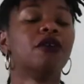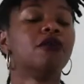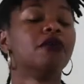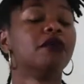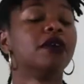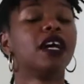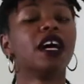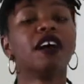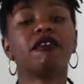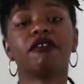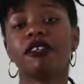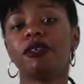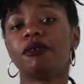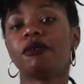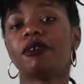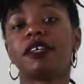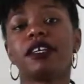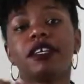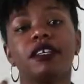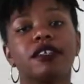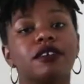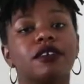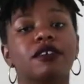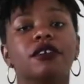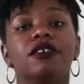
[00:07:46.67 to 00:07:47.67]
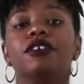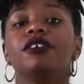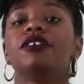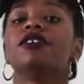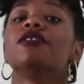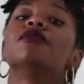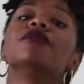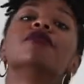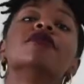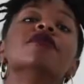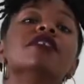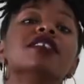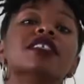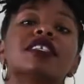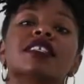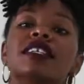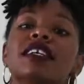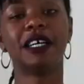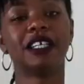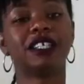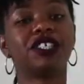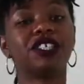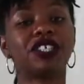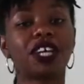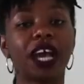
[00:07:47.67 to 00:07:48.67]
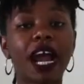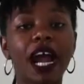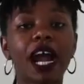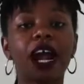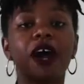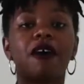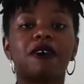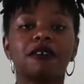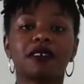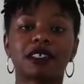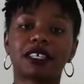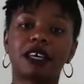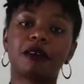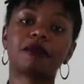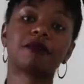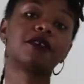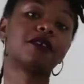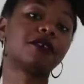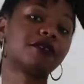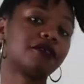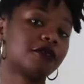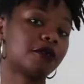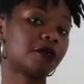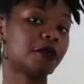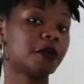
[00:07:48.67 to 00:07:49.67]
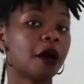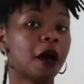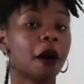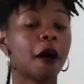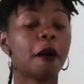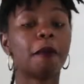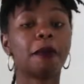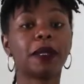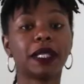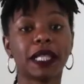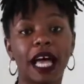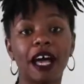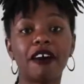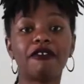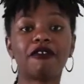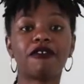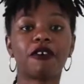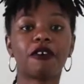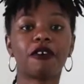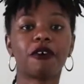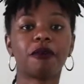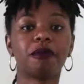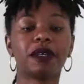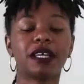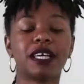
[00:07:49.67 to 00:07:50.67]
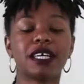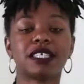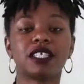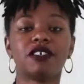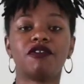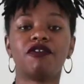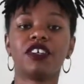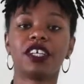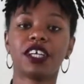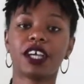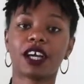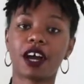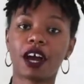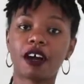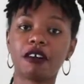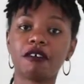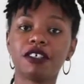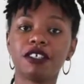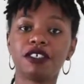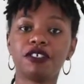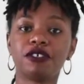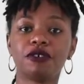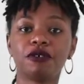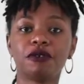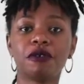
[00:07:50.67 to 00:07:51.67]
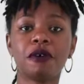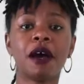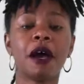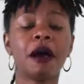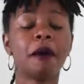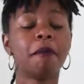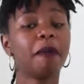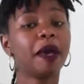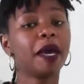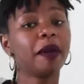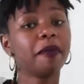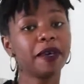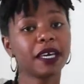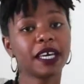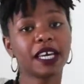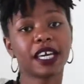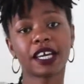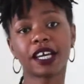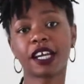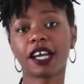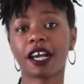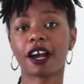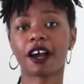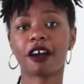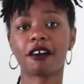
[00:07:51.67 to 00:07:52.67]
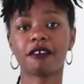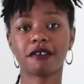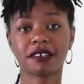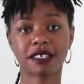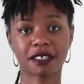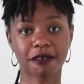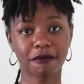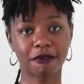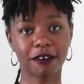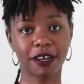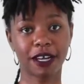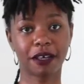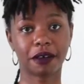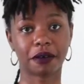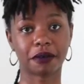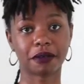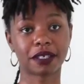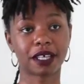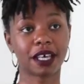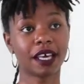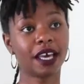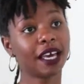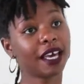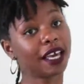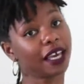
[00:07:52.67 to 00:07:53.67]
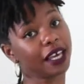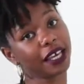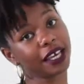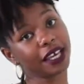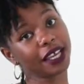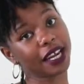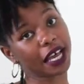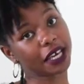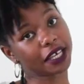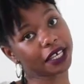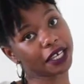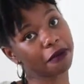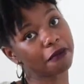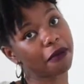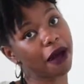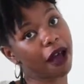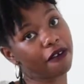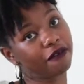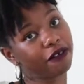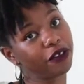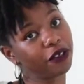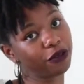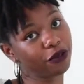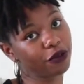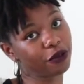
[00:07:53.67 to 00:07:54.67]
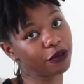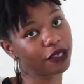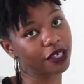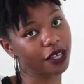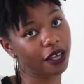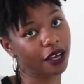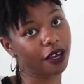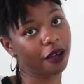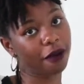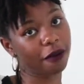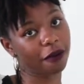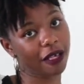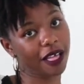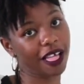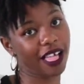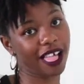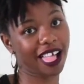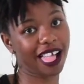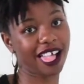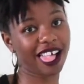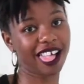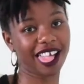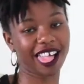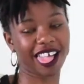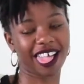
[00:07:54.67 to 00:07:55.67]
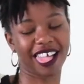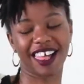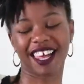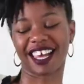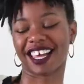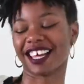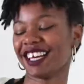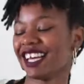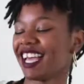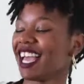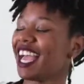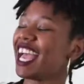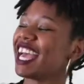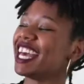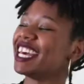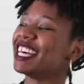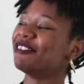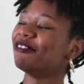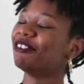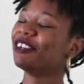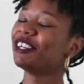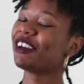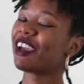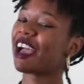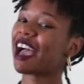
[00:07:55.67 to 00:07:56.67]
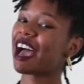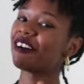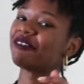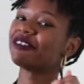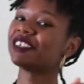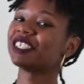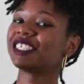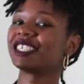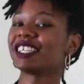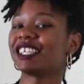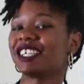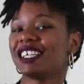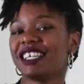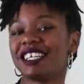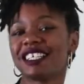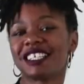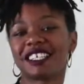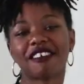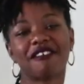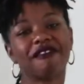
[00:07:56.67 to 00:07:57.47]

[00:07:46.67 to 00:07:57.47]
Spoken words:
whatever you kids are using. Share it on some social platform, because if it encouraged you, maybe it can encourage someone else. And I can get my views up. When you have a chance,